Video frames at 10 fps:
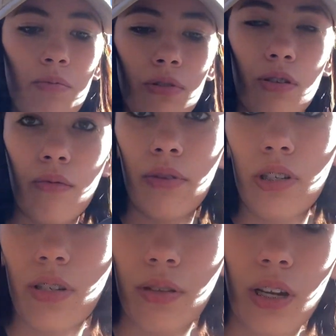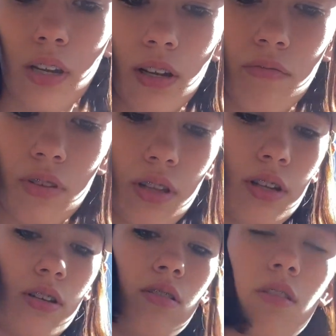So we're just getting everything
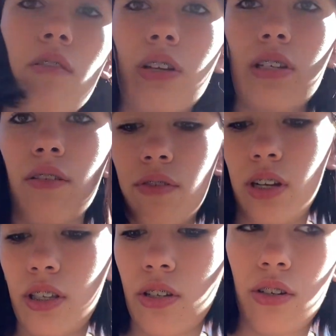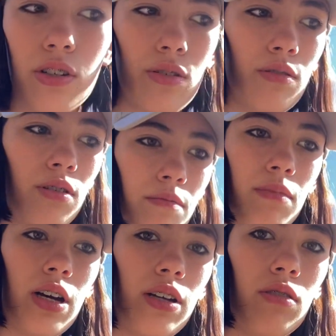of our stuff ready to go to
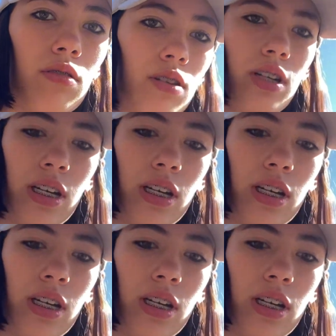my yard.